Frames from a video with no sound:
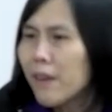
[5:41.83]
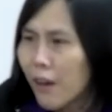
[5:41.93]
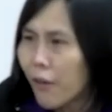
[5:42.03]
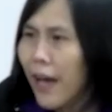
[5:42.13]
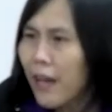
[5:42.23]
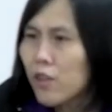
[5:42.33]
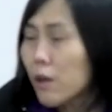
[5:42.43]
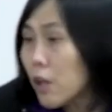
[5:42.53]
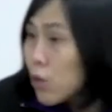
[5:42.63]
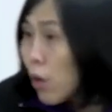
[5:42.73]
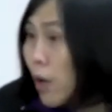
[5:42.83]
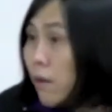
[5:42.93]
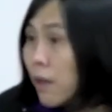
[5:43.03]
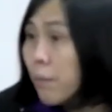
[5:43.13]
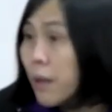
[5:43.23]
Okay, so that's good.
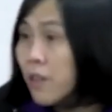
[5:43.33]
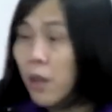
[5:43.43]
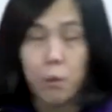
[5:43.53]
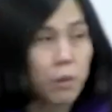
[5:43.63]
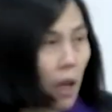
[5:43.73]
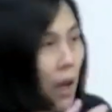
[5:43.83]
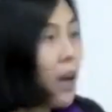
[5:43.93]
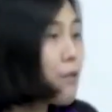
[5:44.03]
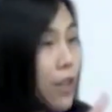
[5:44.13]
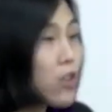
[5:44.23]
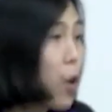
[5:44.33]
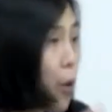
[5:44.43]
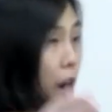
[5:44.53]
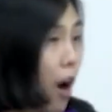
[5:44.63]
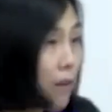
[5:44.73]
It means that a lot of things
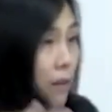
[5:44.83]
going on.